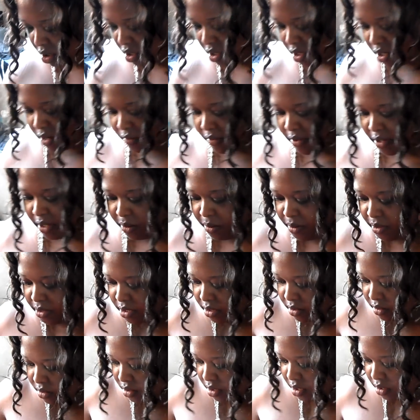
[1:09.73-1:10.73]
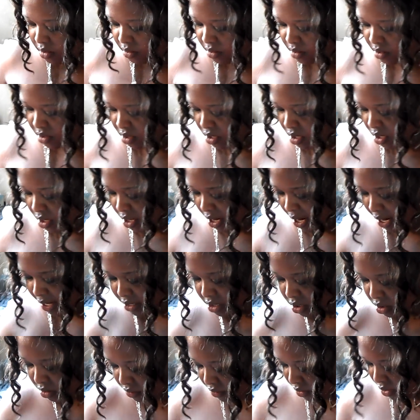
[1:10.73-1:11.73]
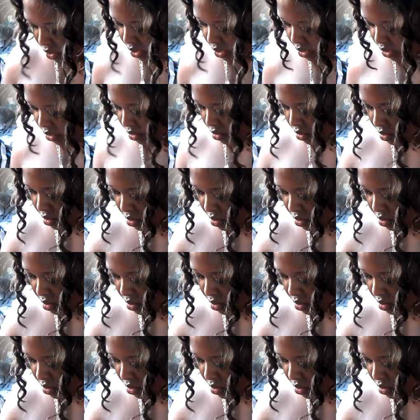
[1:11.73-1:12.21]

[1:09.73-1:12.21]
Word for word: I really wasn't actually ready